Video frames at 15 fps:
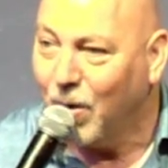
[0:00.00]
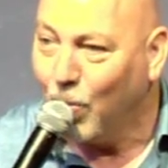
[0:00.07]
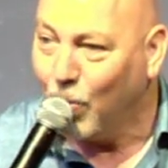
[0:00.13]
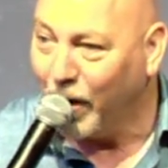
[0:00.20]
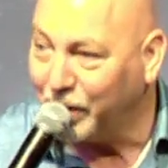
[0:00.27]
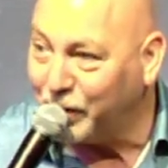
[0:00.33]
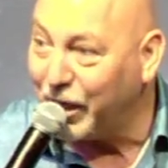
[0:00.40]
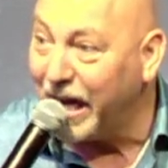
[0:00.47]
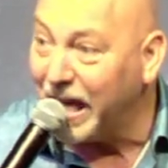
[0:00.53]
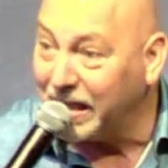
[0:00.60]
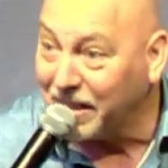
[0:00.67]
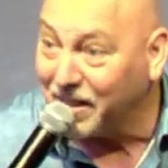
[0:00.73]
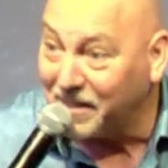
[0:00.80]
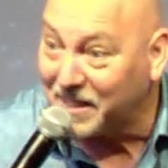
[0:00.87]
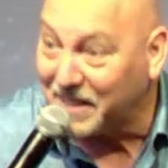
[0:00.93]
When
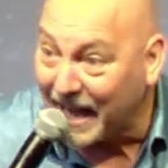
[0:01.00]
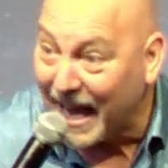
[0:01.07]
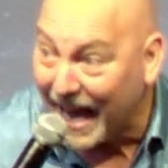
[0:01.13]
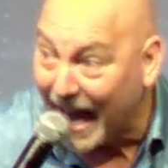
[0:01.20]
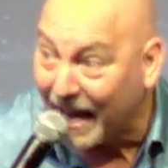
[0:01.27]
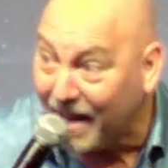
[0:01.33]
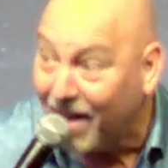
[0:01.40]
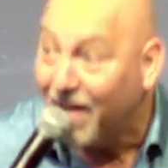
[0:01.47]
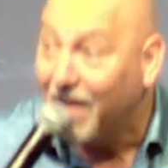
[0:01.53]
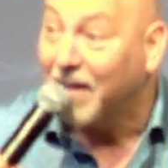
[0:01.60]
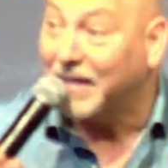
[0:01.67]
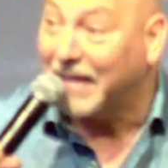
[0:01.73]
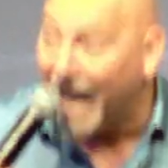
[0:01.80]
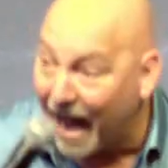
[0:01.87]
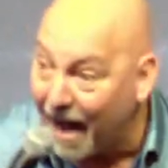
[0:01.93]
Jesus said,
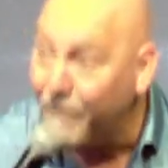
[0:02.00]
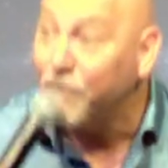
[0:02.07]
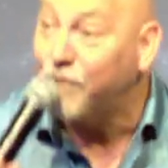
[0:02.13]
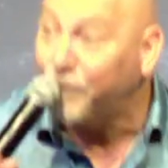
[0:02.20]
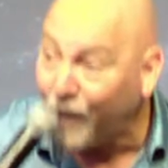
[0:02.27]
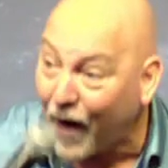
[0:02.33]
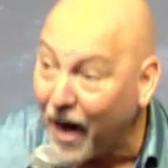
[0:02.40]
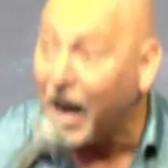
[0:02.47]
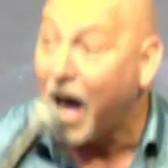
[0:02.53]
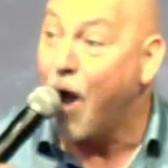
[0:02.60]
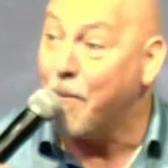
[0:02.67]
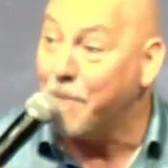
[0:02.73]
Come follow